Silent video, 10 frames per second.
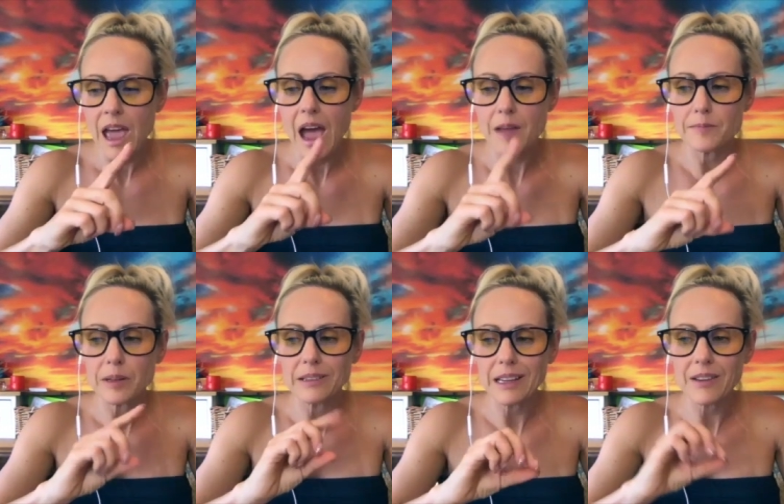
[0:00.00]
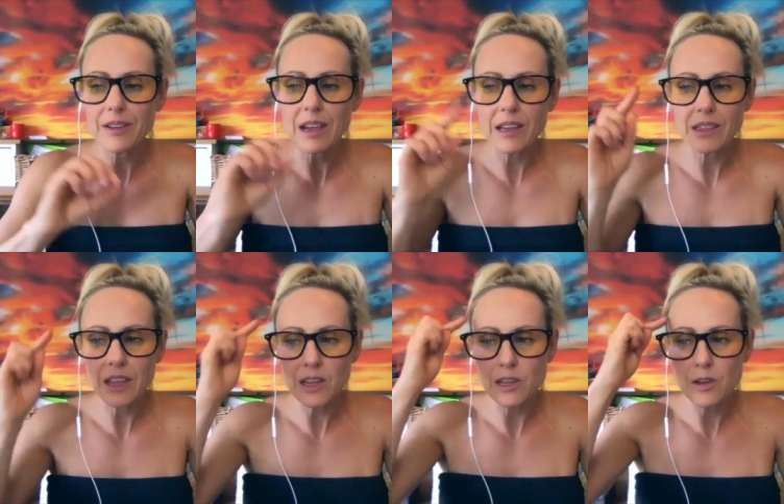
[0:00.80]
And believing
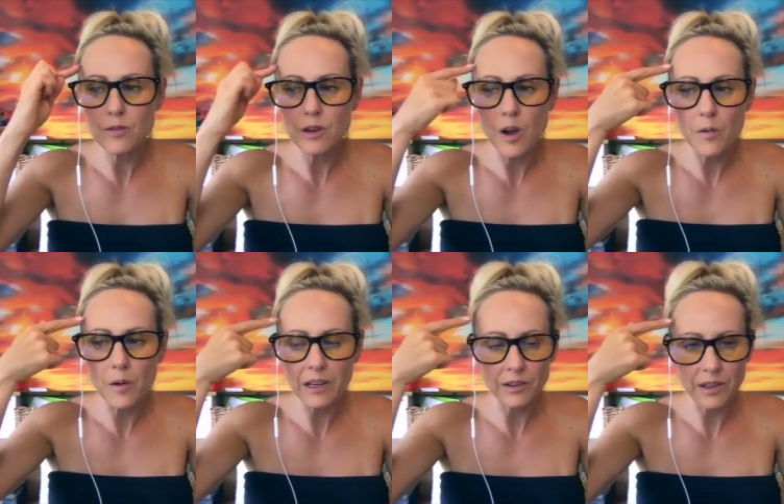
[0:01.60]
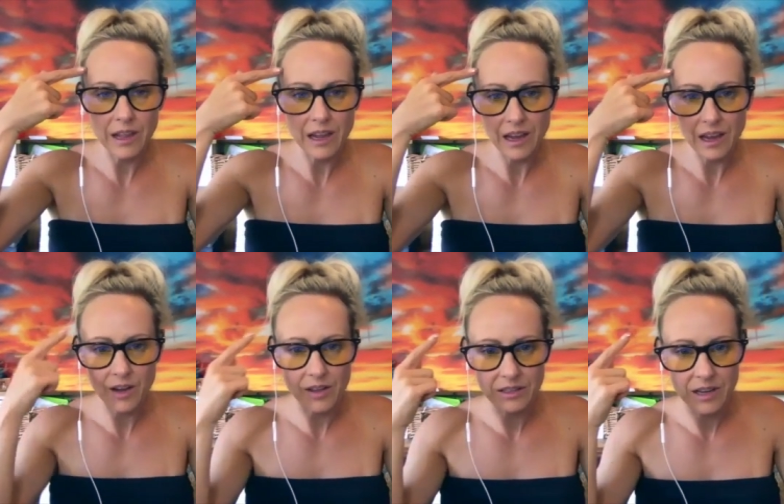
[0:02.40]
that you know what you're thinking
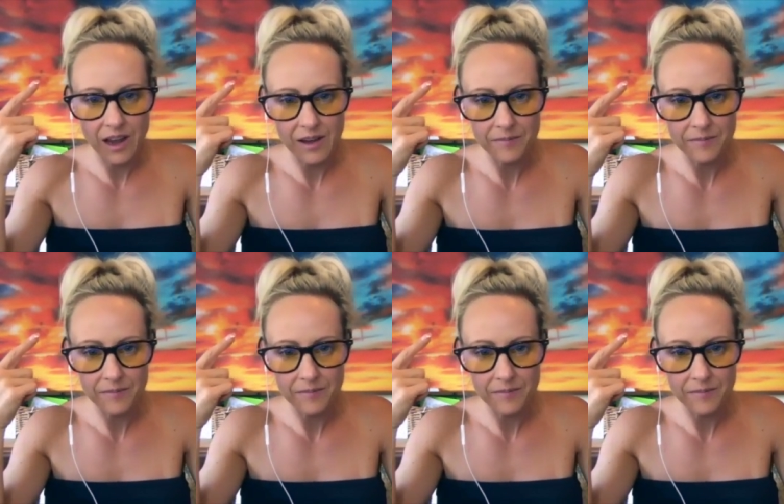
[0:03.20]
all the time